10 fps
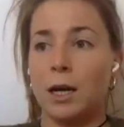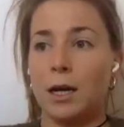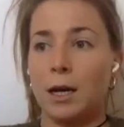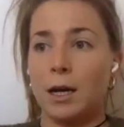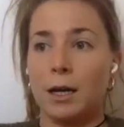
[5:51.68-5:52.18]

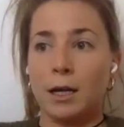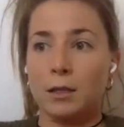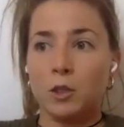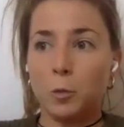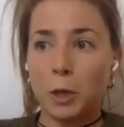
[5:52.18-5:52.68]
I had
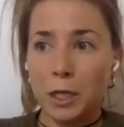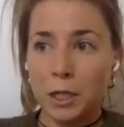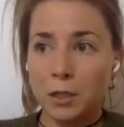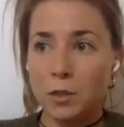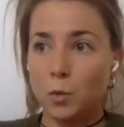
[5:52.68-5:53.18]

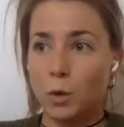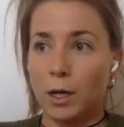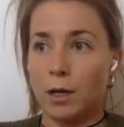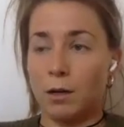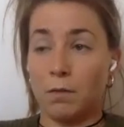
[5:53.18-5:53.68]
experience
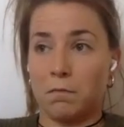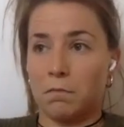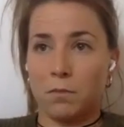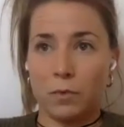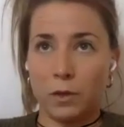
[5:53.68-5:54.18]
where,
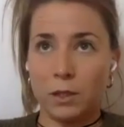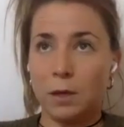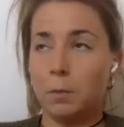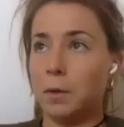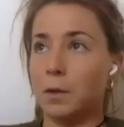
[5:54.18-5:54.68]
for
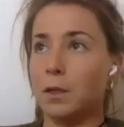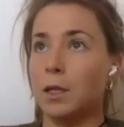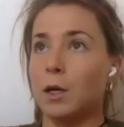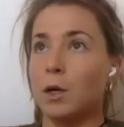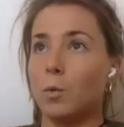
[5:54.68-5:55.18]
example,
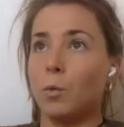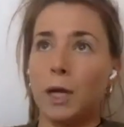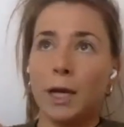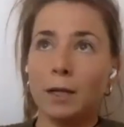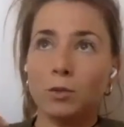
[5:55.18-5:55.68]
we
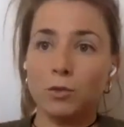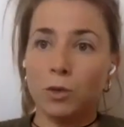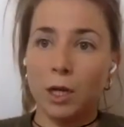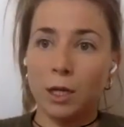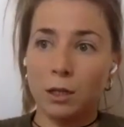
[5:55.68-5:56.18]
had to
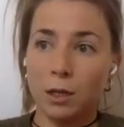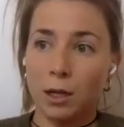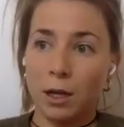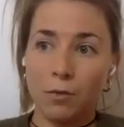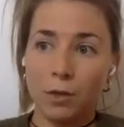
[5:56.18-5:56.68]
train
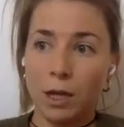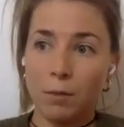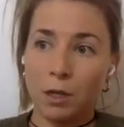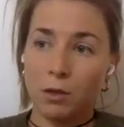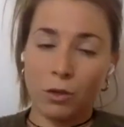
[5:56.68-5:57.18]
every time
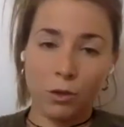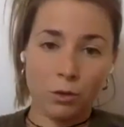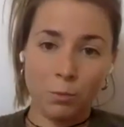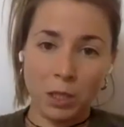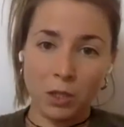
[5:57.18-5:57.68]
at the
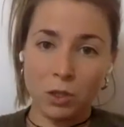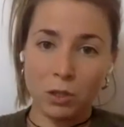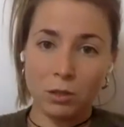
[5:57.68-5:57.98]
third pitch.